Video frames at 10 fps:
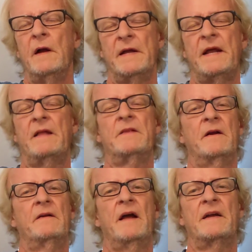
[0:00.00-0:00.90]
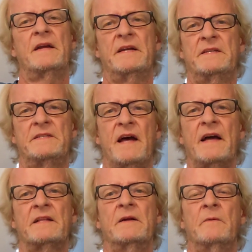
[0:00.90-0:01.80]
it had
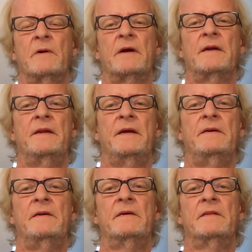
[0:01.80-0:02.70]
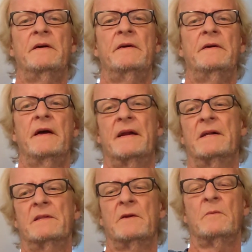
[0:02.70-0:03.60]
exactly what I needed in there and
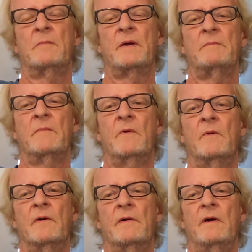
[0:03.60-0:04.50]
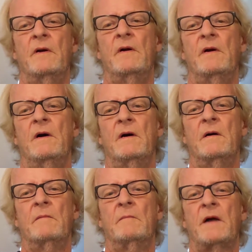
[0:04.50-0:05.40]
a little bit more.
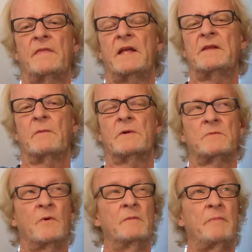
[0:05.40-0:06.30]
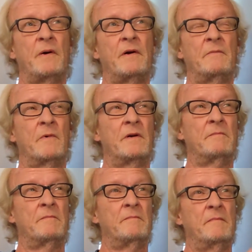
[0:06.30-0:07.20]
I think there was one
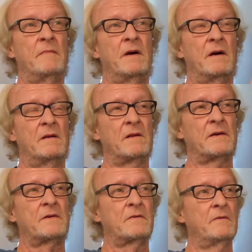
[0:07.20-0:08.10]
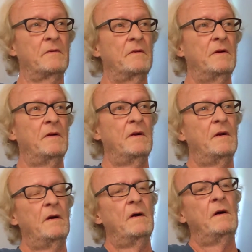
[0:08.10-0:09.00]
electrical
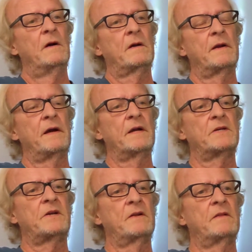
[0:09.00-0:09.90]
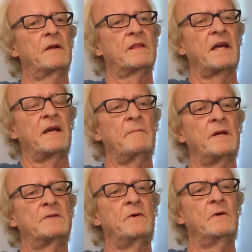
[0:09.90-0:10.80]
connection that they gave
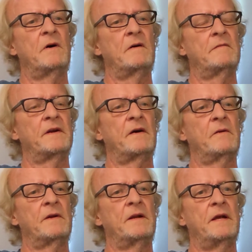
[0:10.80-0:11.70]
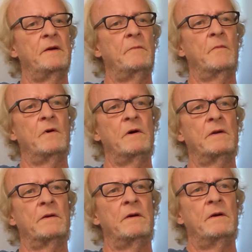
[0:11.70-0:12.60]
me two of, and I only needed
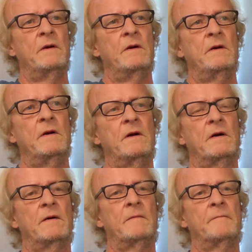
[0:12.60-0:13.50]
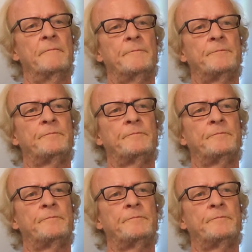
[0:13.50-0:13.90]
one. Um,